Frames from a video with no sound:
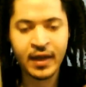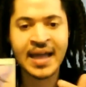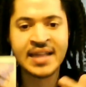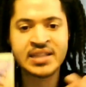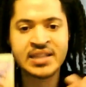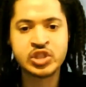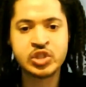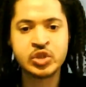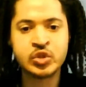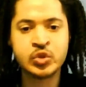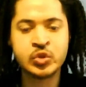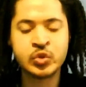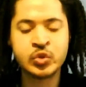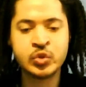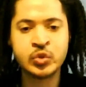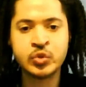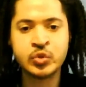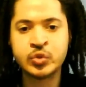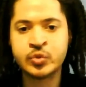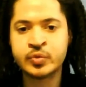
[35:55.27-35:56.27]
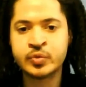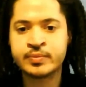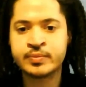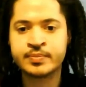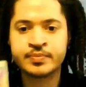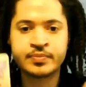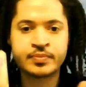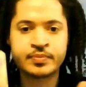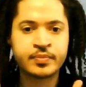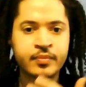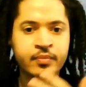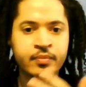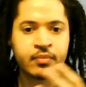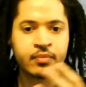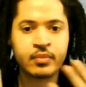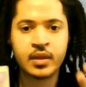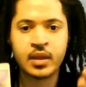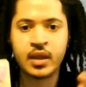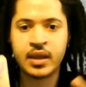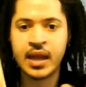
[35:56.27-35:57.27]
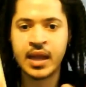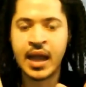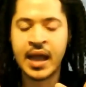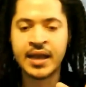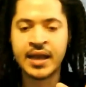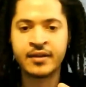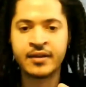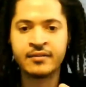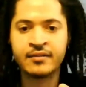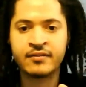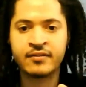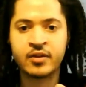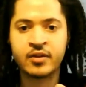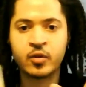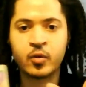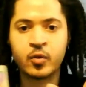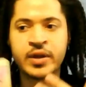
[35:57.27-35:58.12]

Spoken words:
you've had to kind